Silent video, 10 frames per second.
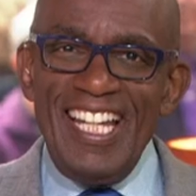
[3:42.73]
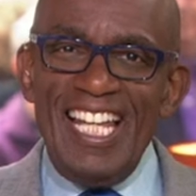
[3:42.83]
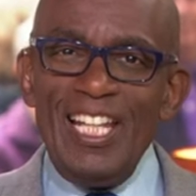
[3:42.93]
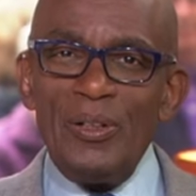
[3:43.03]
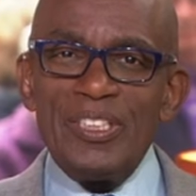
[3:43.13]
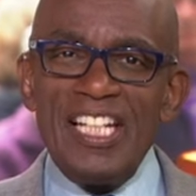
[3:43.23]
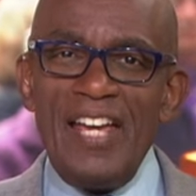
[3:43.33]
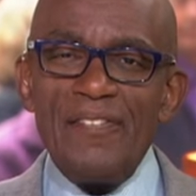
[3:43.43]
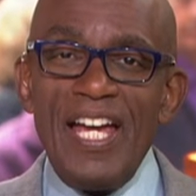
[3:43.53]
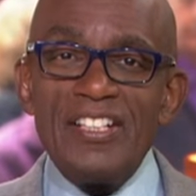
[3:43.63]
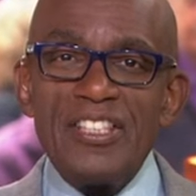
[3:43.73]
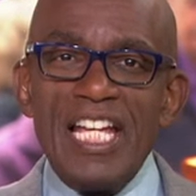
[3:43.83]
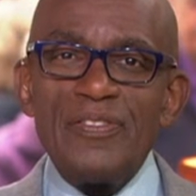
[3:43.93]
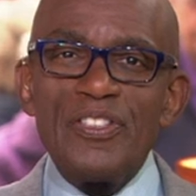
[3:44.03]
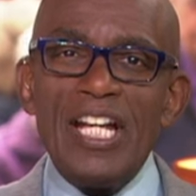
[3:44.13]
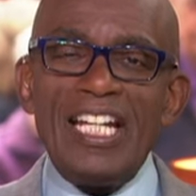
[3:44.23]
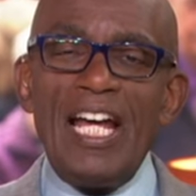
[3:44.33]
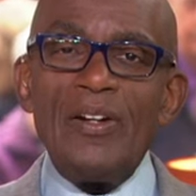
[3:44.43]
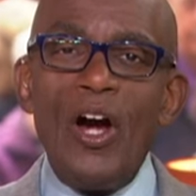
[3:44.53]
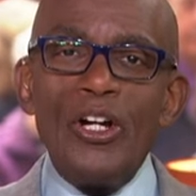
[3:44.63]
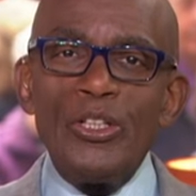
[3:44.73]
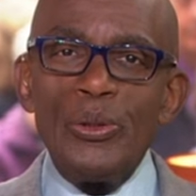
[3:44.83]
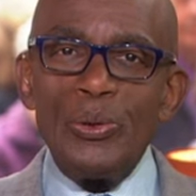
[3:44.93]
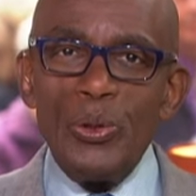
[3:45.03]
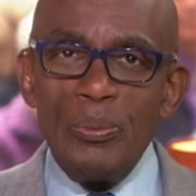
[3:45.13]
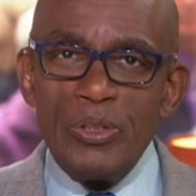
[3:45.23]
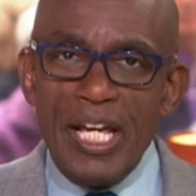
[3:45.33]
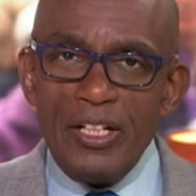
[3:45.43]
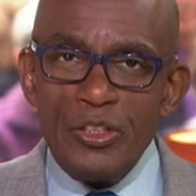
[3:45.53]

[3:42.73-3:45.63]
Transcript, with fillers: Hello Today fans, thanks for checking out our YouTube channel.